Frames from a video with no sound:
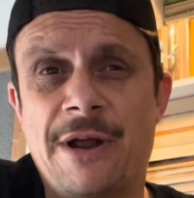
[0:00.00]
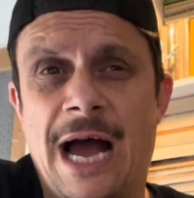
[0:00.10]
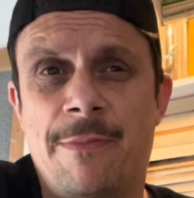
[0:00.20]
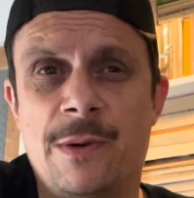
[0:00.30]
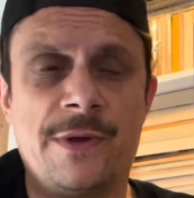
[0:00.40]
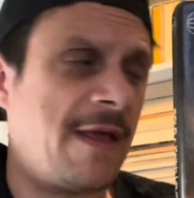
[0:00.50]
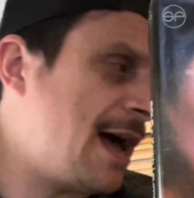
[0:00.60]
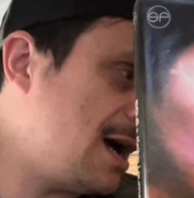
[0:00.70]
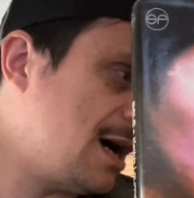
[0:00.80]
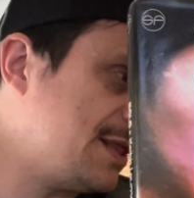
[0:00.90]
happy with
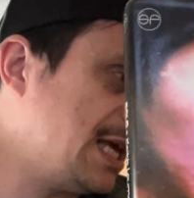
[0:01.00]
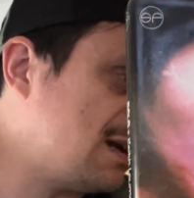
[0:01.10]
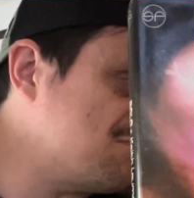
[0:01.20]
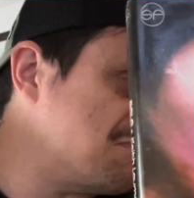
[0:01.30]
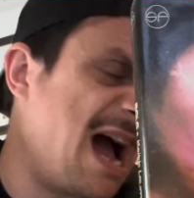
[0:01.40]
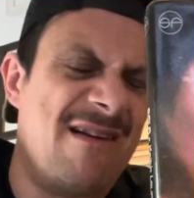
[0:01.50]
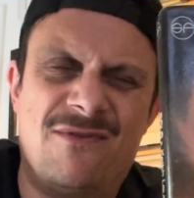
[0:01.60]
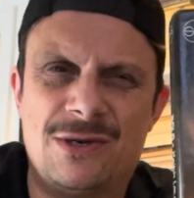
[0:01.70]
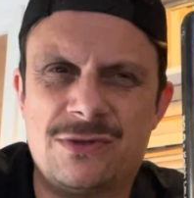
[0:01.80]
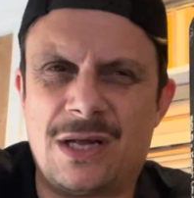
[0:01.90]
that. I think
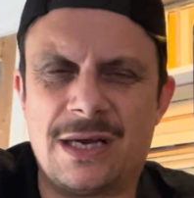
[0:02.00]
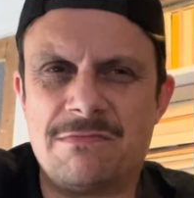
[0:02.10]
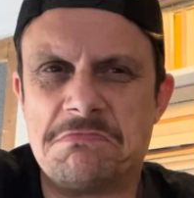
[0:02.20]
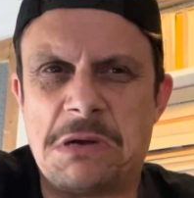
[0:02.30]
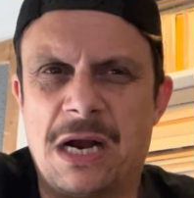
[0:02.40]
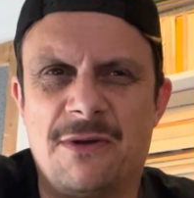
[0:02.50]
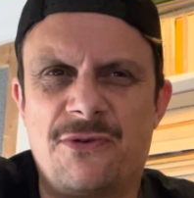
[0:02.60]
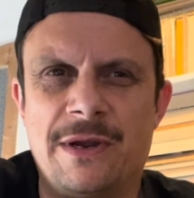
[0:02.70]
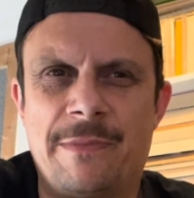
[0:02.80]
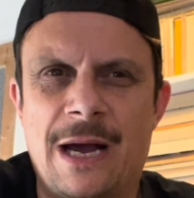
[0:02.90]
average was like, I don't know,
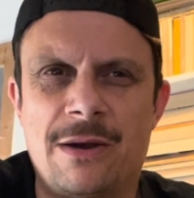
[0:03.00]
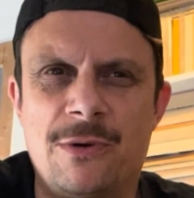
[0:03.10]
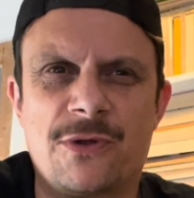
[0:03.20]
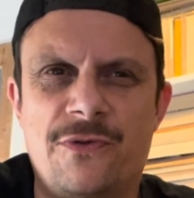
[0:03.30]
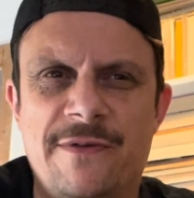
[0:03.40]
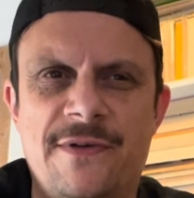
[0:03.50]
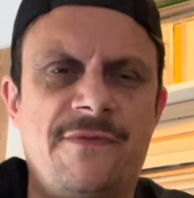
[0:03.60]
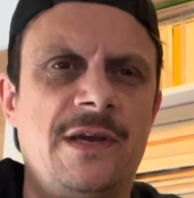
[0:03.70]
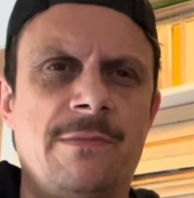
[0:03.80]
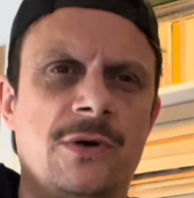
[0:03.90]
£3 a book,
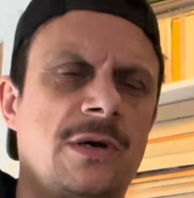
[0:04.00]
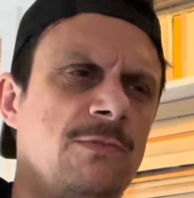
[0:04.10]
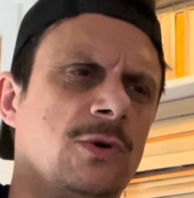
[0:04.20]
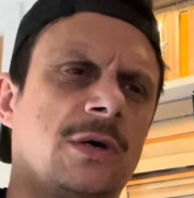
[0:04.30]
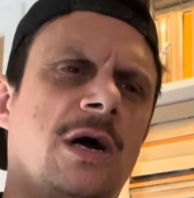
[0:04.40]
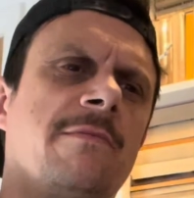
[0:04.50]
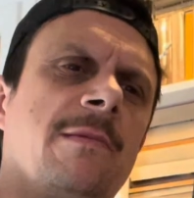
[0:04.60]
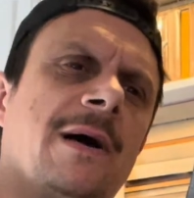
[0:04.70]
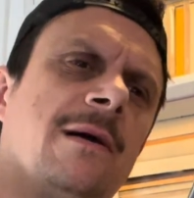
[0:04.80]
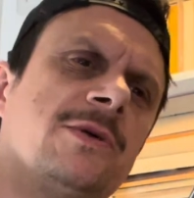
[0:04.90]
£3.50 a book. Can't
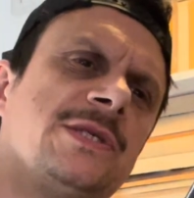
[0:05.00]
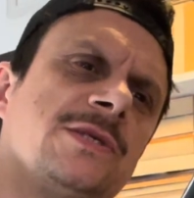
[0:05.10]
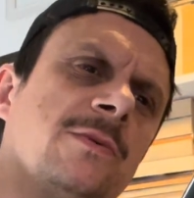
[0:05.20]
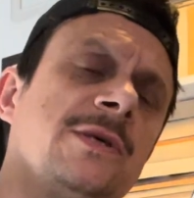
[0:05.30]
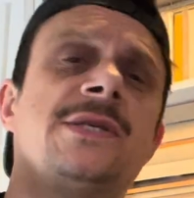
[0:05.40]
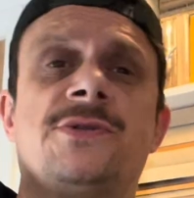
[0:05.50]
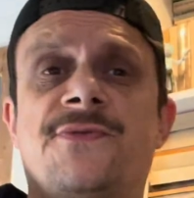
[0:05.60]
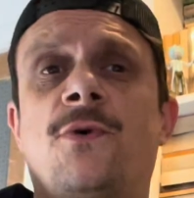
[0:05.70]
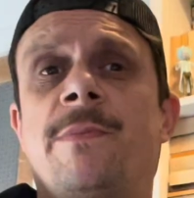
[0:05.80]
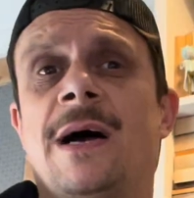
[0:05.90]
remember how much this was. So it's
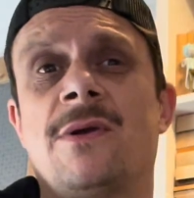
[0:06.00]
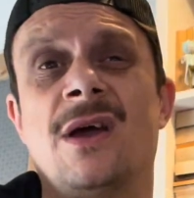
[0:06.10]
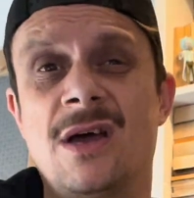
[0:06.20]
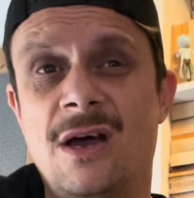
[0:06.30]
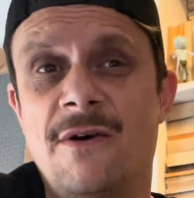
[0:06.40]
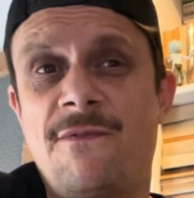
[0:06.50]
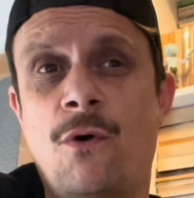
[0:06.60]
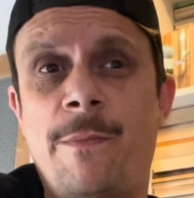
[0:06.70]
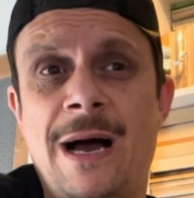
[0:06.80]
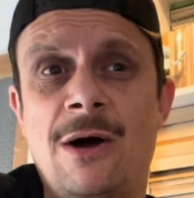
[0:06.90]
£4.
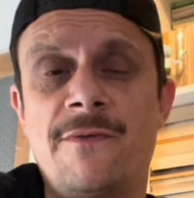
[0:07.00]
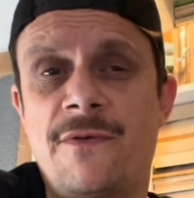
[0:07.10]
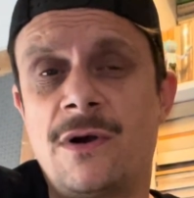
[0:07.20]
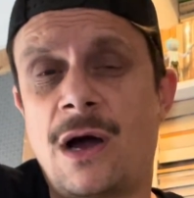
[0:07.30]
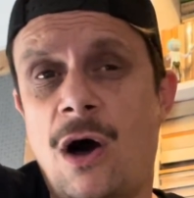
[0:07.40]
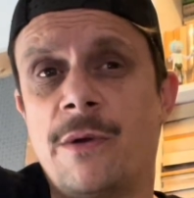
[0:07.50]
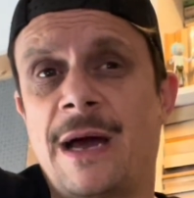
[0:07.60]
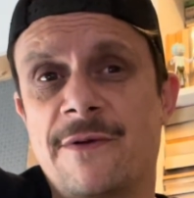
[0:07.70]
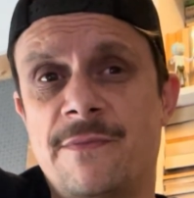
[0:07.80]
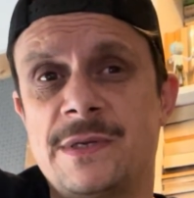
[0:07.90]
£4 for a
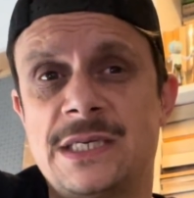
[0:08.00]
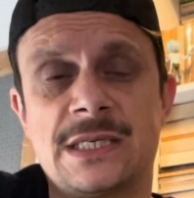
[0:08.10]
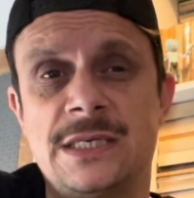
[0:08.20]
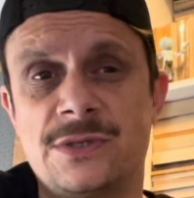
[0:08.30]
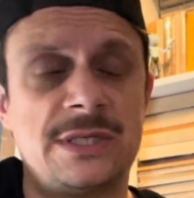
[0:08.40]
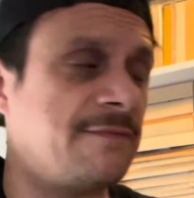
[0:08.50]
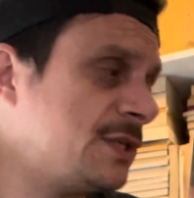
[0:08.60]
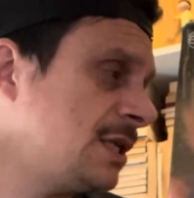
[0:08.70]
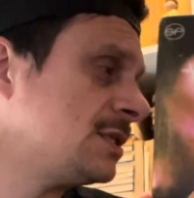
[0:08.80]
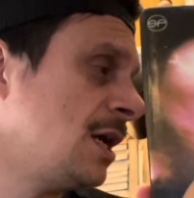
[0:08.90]
hardback from the 60s or
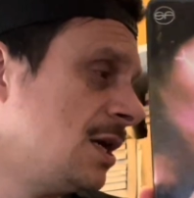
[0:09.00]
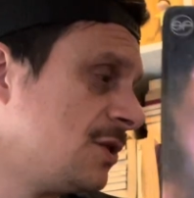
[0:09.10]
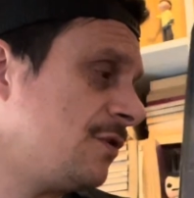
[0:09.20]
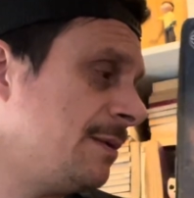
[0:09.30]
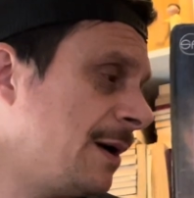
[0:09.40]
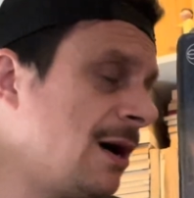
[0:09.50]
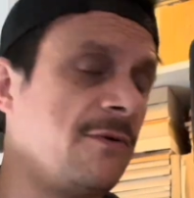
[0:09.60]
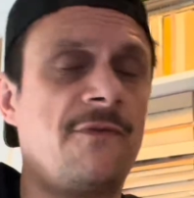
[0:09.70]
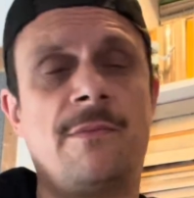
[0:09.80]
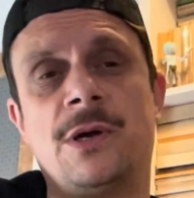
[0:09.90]
70s,
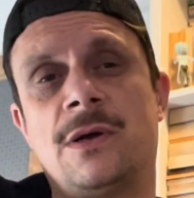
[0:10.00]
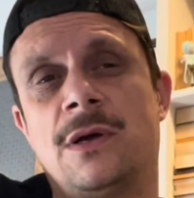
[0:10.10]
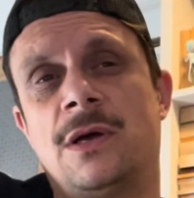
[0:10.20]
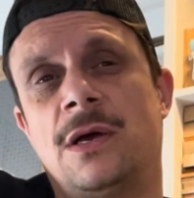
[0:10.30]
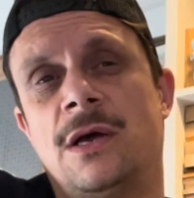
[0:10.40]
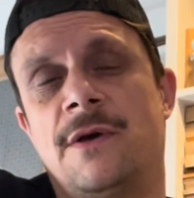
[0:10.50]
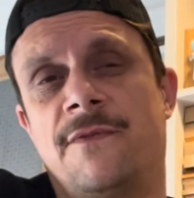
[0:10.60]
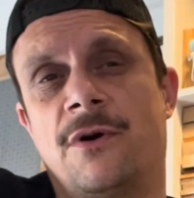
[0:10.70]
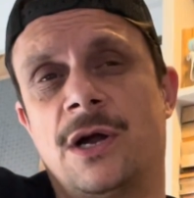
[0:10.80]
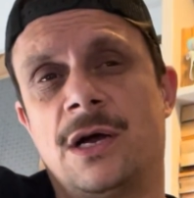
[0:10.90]
£3
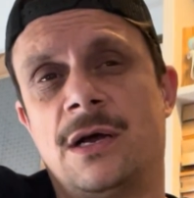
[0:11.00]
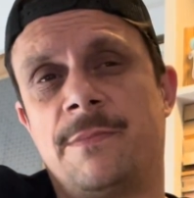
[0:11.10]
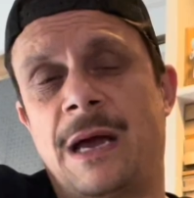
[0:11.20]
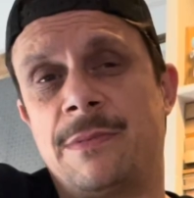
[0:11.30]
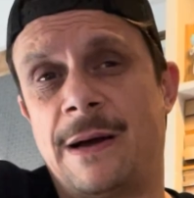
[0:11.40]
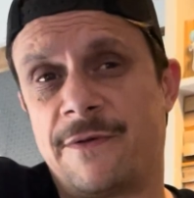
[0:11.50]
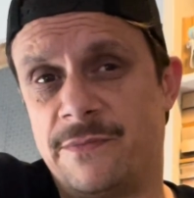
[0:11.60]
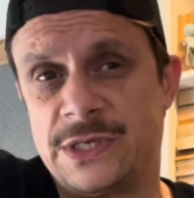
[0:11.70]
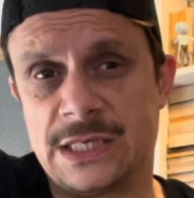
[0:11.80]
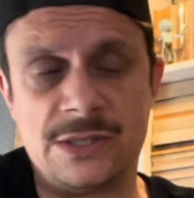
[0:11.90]
for a paperback from
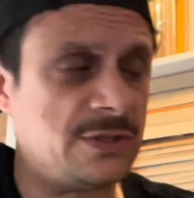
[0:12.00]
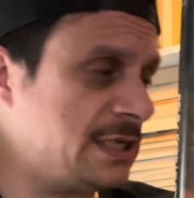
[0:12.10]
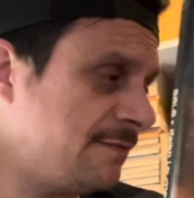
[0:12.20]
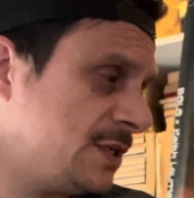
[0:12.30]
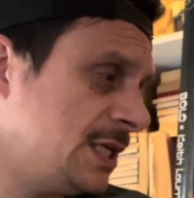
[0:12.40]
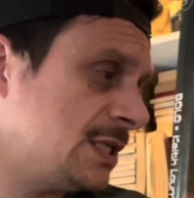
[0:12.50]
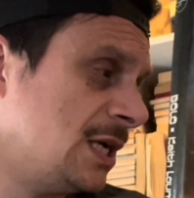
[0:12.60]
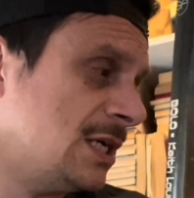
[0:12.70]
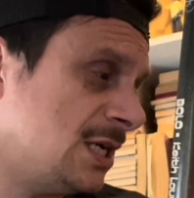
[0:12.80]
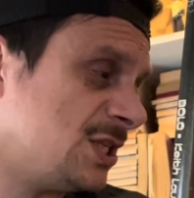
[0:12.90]
the 60s or 70s,
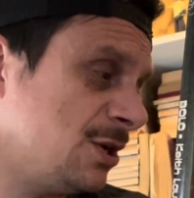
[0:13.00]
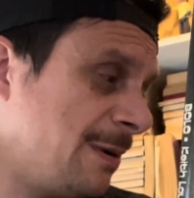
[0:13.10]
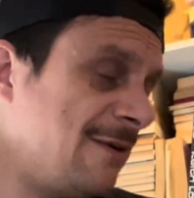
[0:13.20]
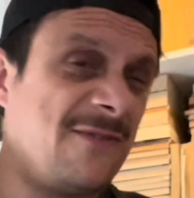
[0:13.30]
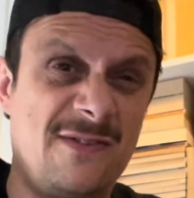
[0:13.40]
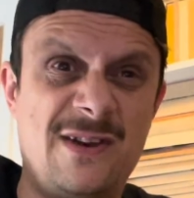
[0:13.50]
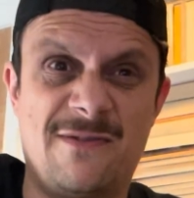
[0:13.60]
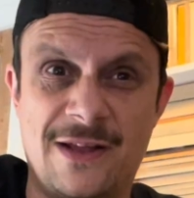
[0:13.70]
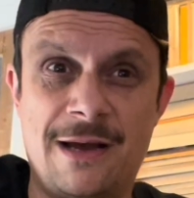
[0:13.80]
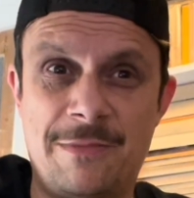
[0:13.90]
and £2.50
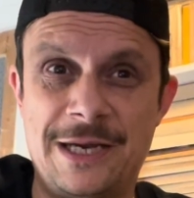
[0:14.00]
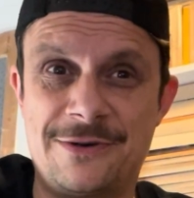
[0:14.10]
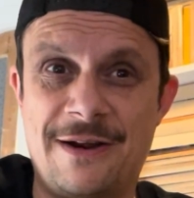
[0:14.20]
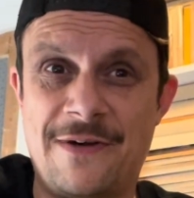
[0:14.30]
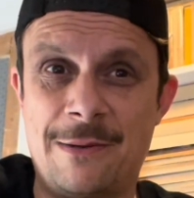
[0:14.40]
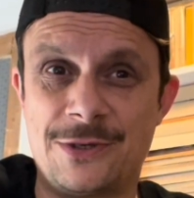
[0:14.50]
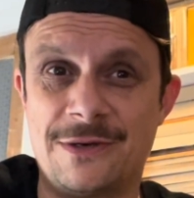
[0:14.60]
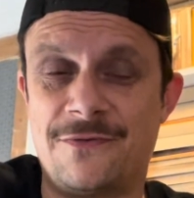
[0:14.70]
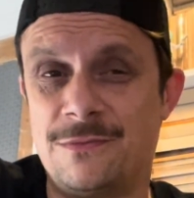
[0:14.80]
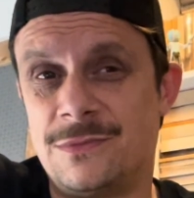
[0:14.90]
for that Peter F.
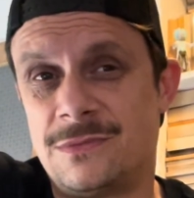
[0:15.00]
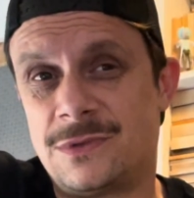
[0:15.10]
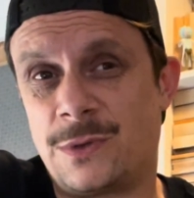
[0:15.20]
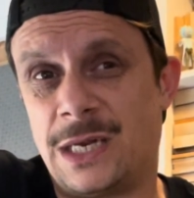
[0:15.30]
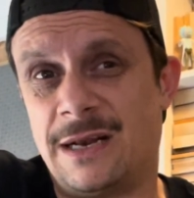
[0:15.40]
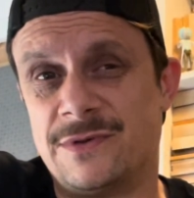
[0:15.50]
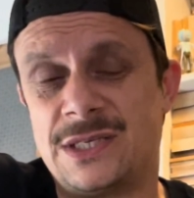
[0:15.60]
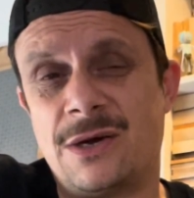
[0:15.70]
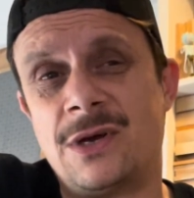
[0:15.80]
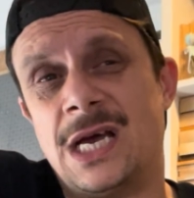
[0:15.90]
Hamilton from 2011.
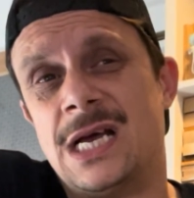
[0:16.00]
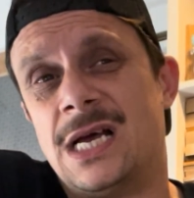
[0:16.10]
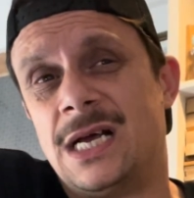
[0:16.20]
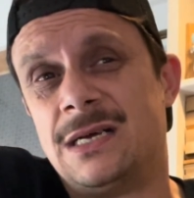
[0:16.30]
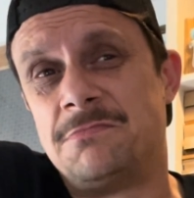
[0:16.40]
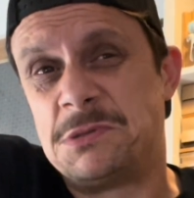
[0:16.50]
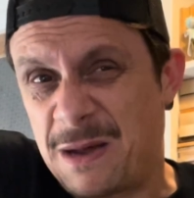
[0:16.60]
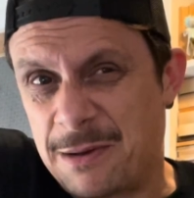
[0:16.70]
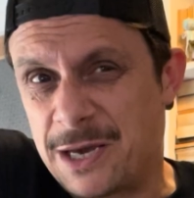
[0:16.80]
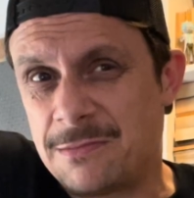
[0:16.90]
So
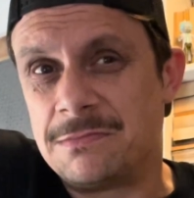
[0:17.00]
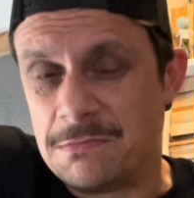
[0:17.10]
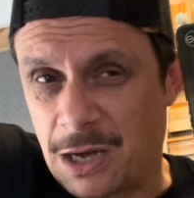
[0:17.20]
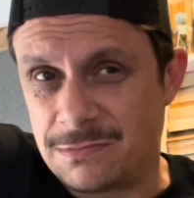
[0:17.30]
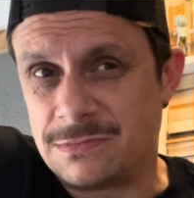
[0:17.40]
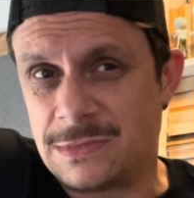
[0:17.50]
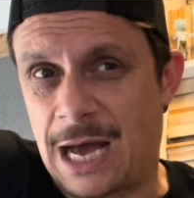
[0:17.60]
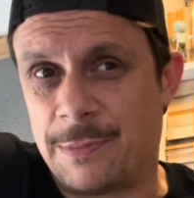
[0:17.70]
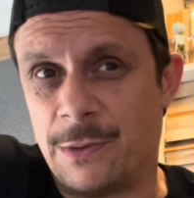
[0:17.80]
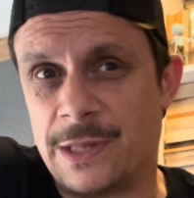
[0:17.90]
spent a bit, but
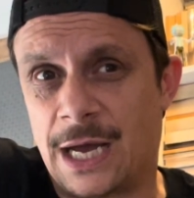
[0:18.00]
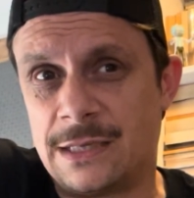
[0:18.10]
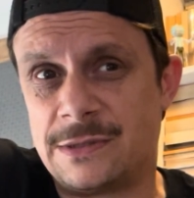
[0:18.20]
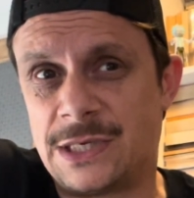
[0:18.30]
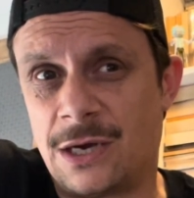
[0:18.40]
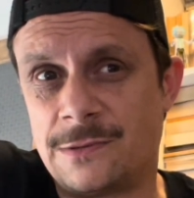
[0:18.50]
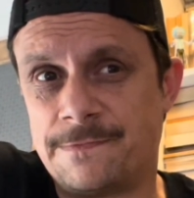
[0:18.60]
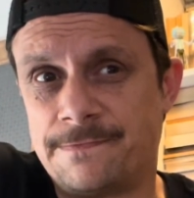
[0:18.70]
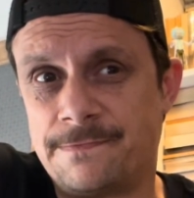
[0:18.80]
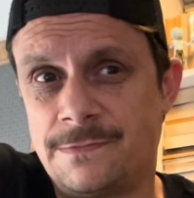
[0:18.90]
happy with that. So
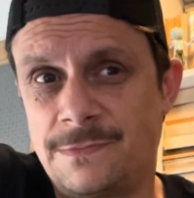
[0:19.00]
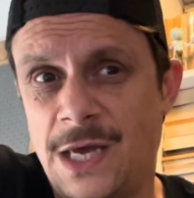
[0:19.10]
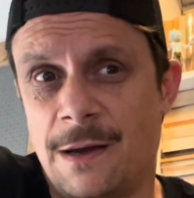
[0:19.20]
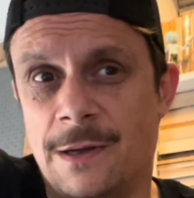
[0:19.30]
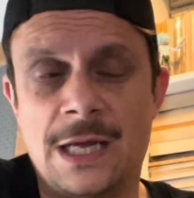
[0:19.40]
yeah.